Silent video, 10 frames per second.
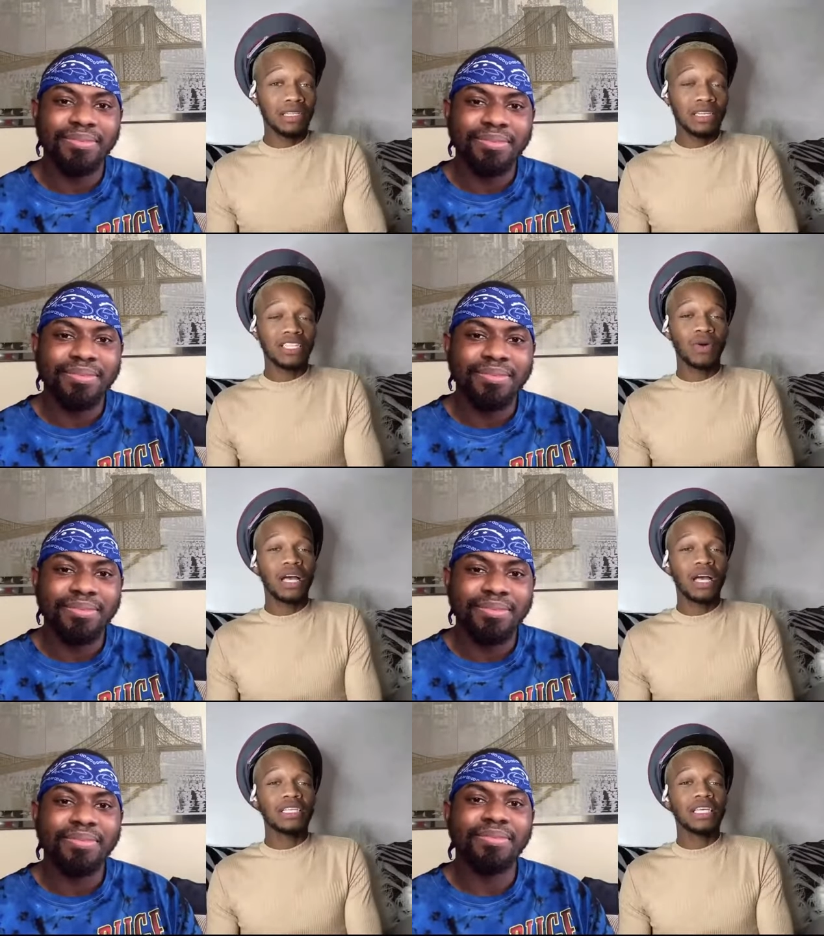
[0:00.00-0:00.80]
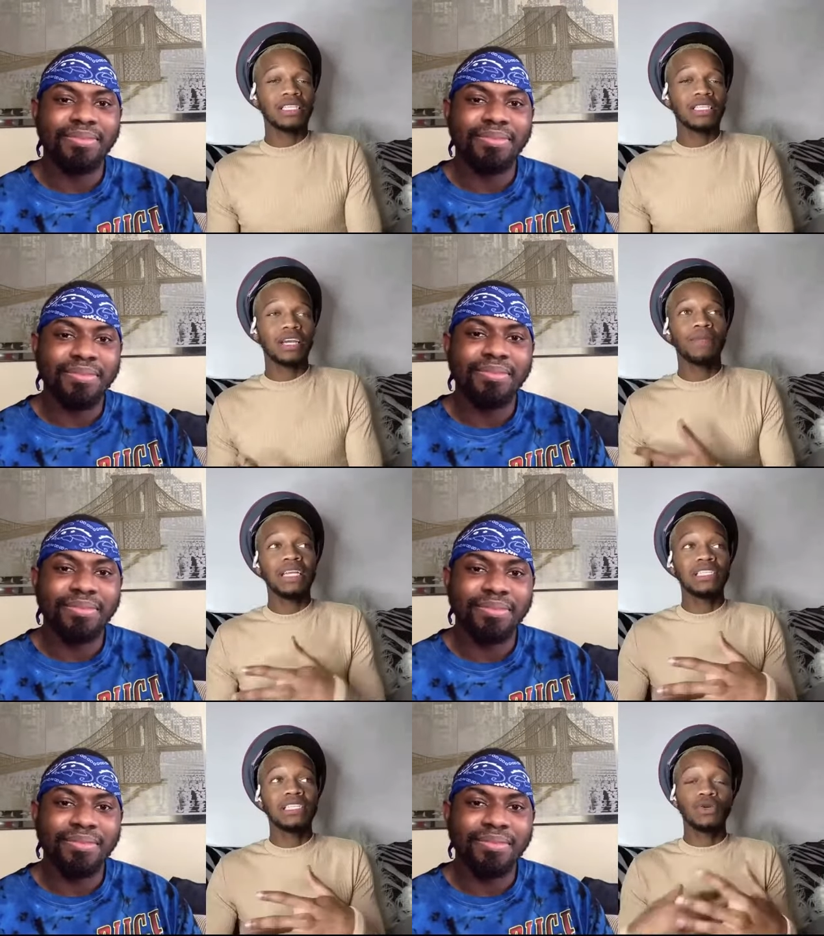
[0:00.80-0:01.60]
Speaker 1: That's why it takes everybody
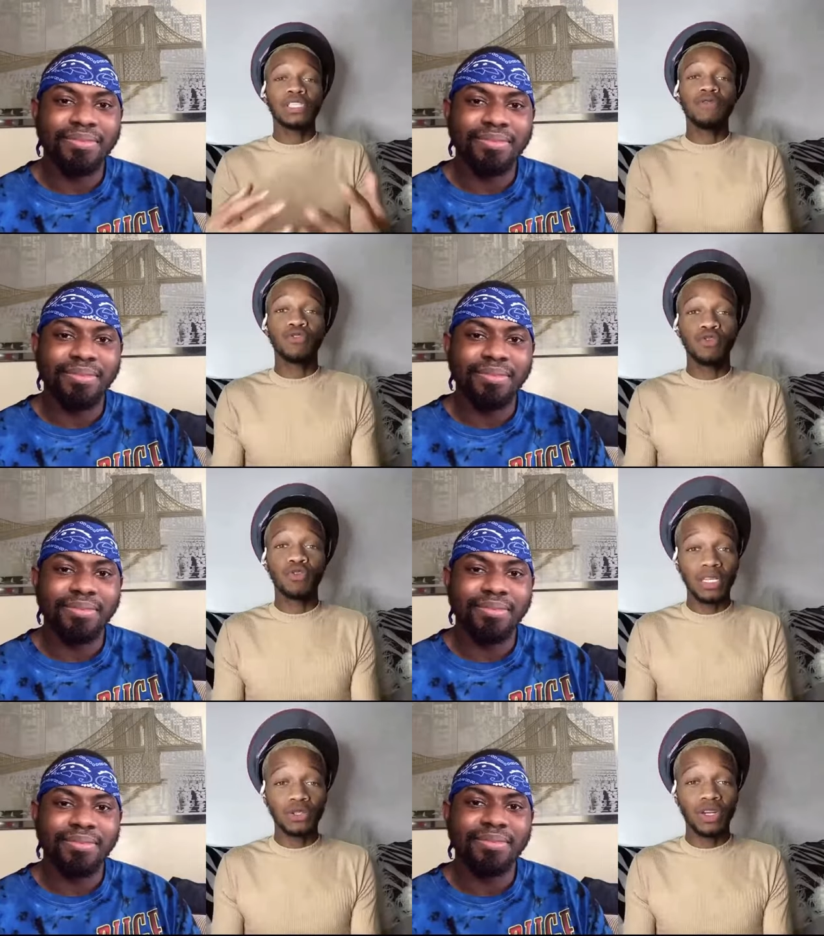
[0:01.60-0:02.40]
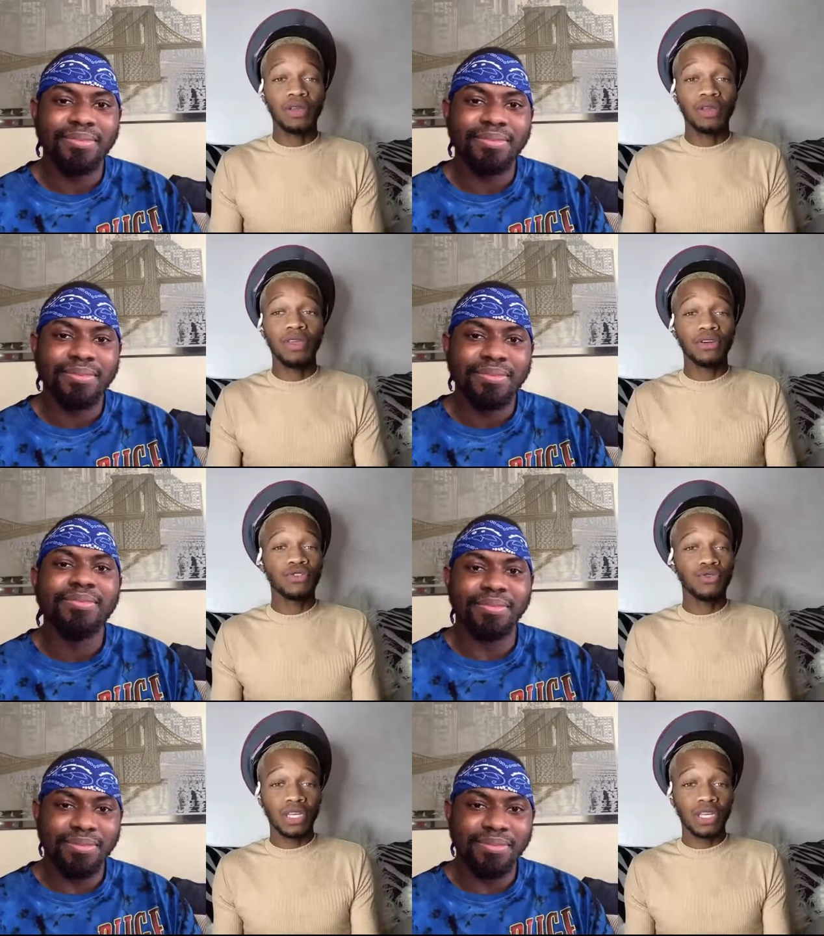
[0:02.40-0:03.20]
needs a little self grooming so they can be their
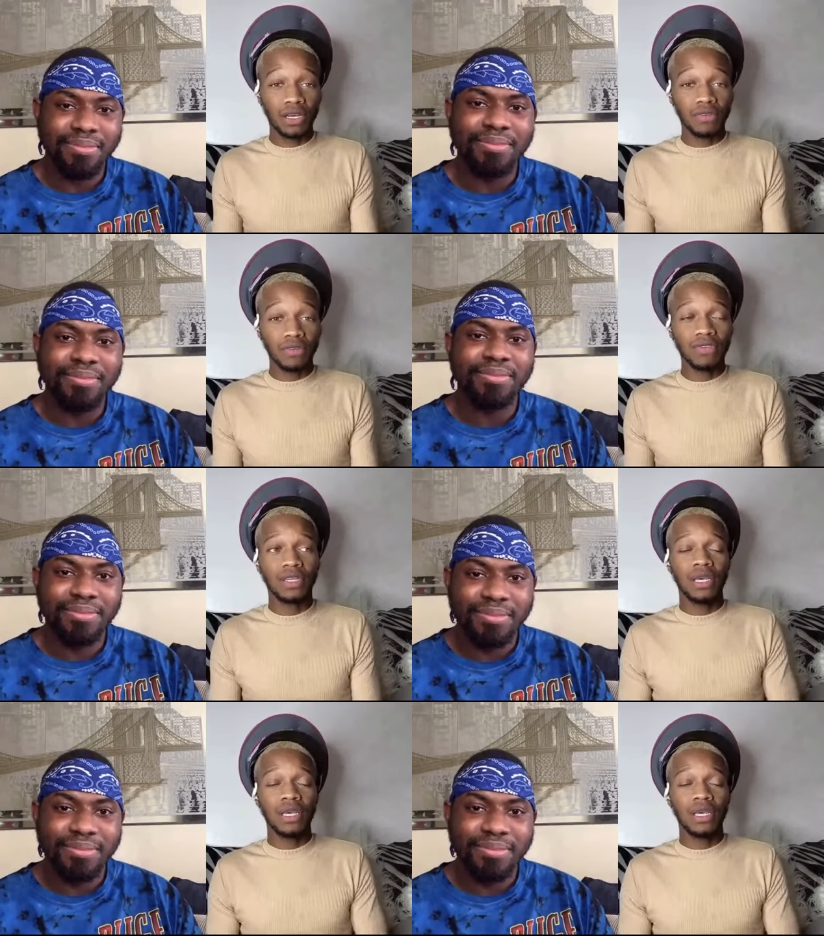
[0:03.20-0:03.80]
true selves.